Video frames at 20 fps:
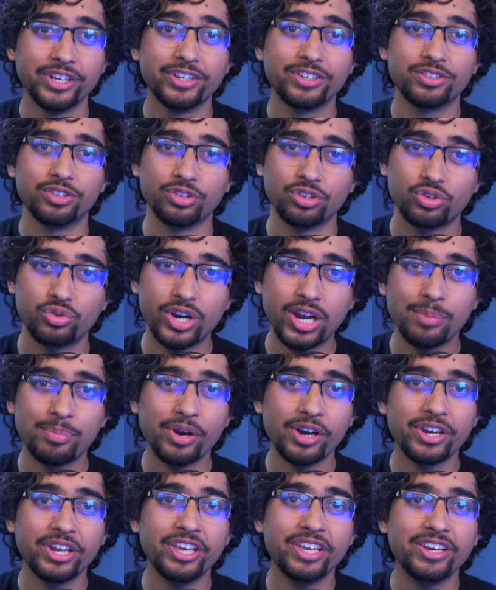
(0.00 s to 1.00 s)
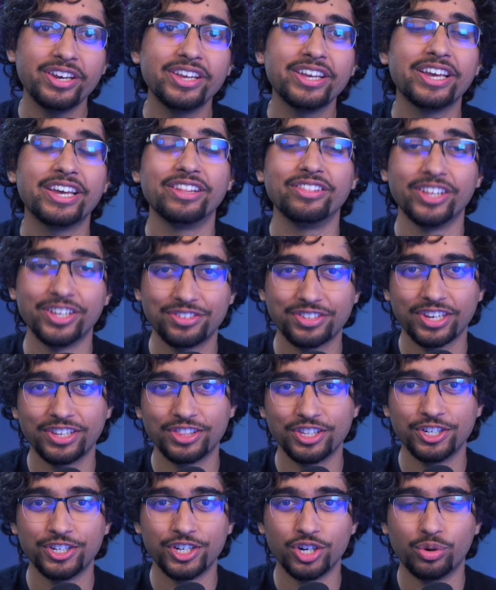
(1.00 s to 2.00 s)
So strap on in, and let's get
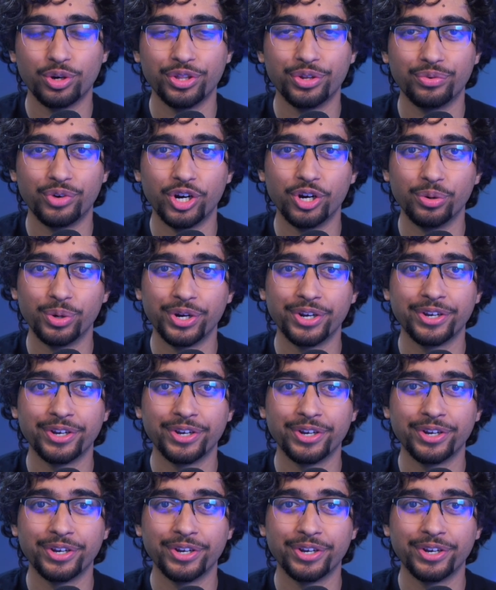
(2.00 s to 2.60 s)
this show on the road.